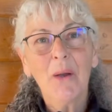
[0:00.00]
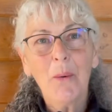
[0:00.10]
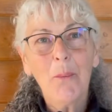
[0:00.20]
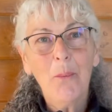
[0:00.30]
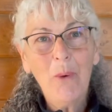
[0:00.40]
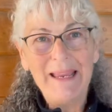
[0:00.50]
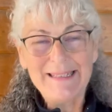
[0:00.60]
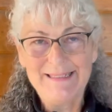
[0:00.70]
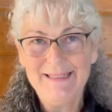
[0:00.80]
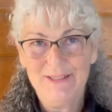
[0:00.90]

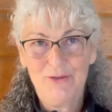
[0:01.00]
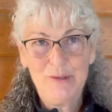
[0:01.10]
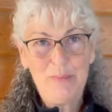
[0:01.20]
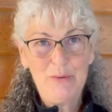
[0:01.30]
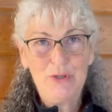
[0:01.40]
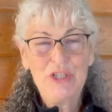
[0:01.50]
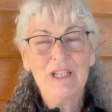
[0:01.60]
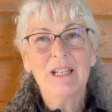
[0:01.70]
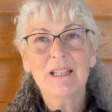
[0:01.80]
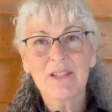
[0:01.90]
Weight distribution
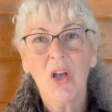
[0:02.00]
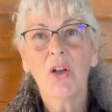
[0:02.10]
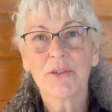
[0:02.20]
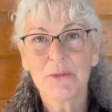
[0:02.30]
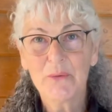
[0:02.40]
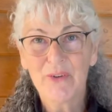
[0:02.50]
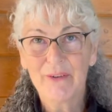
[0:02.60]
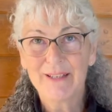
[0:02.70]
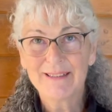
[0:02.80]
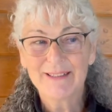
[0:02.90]
is also
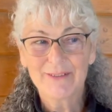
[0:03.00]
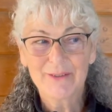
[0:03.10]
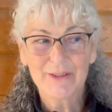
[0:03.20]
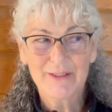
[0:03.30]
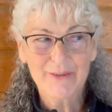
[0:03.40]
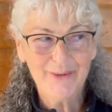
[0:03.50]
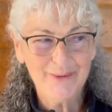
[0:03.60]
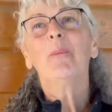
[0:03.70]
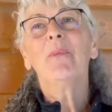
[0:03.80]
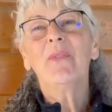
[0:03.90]
very critical.
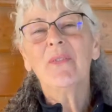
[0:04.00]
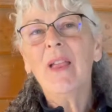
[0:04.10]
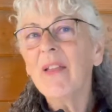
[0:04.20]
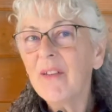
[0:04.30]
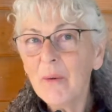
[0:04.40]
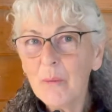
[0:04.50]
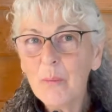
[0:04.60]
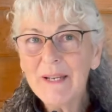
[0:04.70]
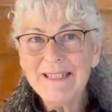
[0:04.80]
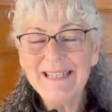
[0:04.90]

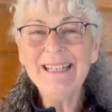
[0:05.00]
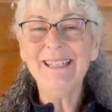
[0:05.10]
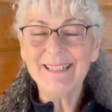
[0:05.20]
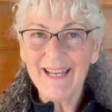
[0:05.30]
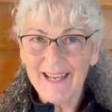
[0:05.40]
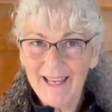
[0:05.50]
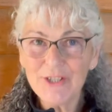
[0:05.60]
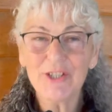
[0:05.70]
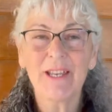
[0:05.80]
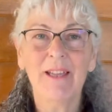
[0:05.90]
We need to
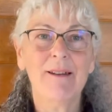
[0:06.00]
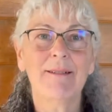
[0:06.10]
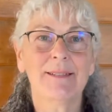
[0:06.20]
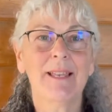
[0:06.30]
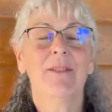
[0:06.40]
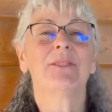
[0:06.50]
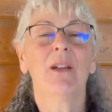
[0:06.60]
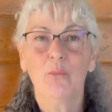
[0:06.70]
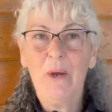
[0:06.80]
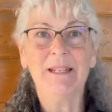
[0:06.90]
educate ourselves
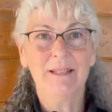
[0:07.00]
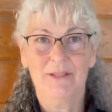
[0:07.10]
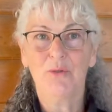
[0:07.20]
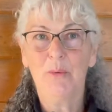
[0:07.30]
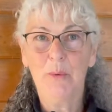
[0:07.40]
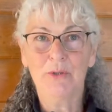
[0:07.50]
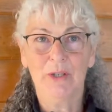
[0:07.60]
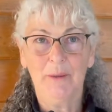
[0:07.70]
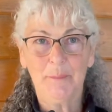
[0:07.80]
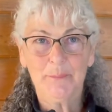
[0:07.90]
on weight distribution,